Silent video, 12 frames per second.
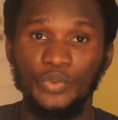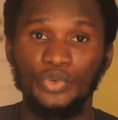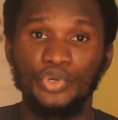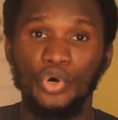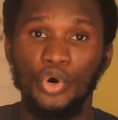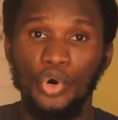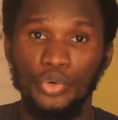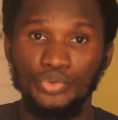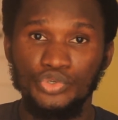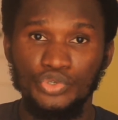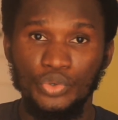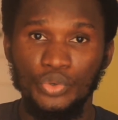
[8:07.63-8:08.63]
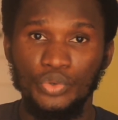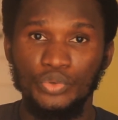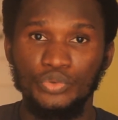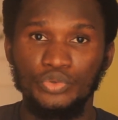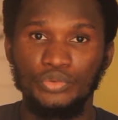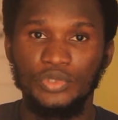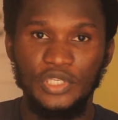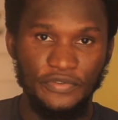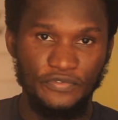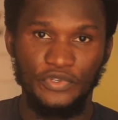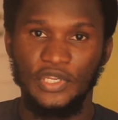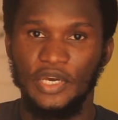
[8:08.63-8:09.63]
would also
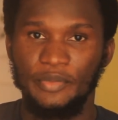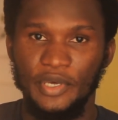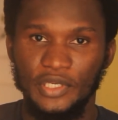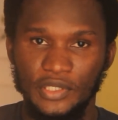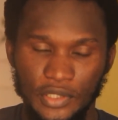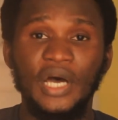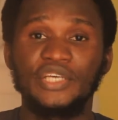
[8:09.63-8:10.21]
give you their best.